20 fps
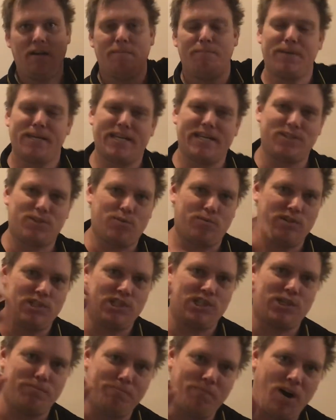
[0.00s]
Because we're
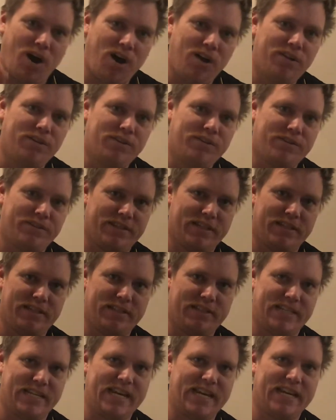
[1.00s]
smaller than
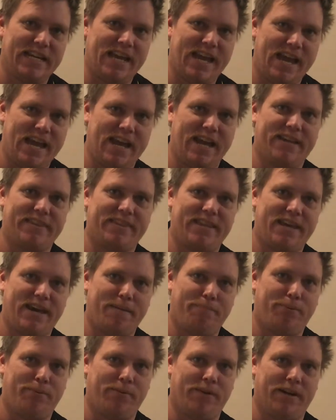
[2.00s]
DNA at
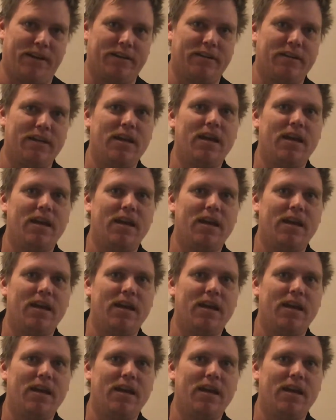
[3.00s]
that point.